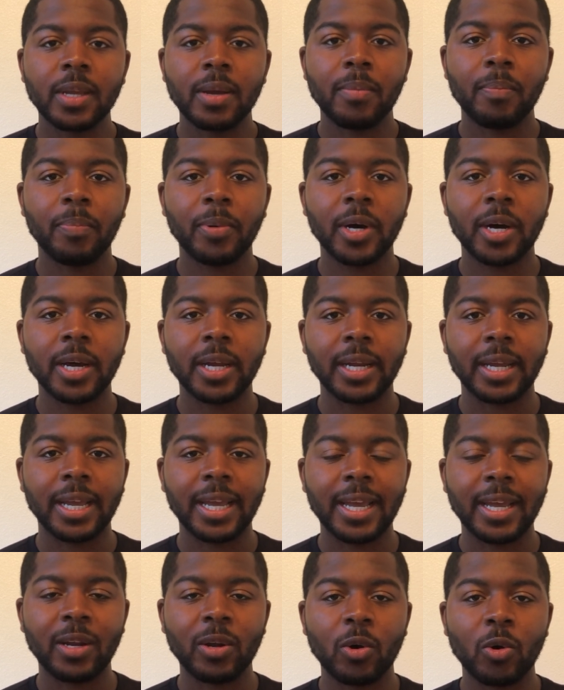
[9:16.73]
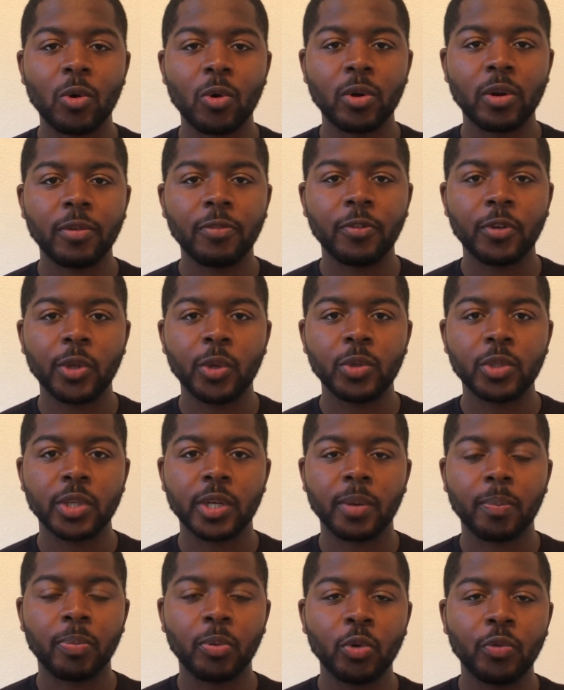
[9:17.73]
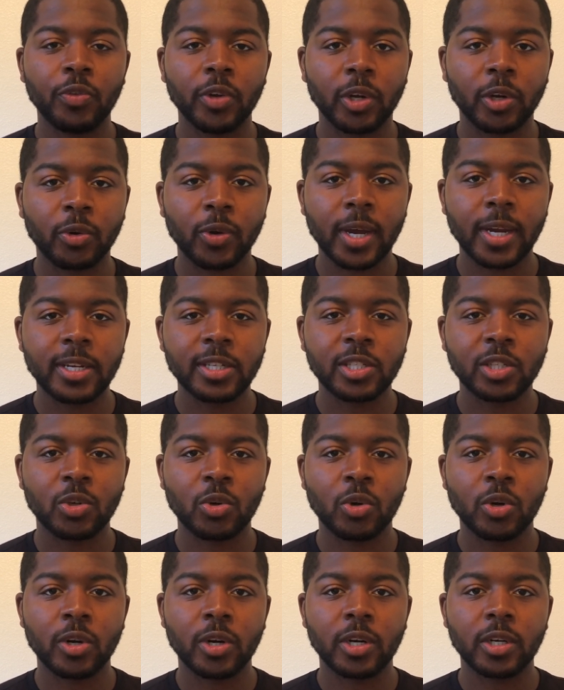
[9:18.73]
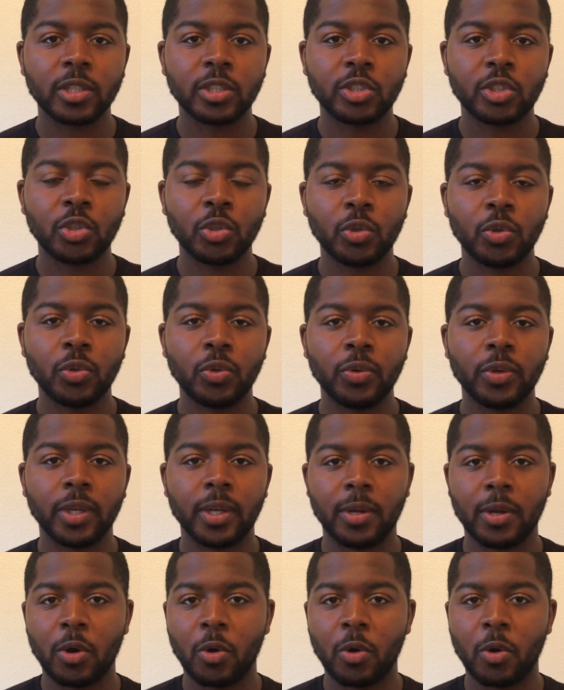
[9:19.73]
But in order for you to improve your credit score, to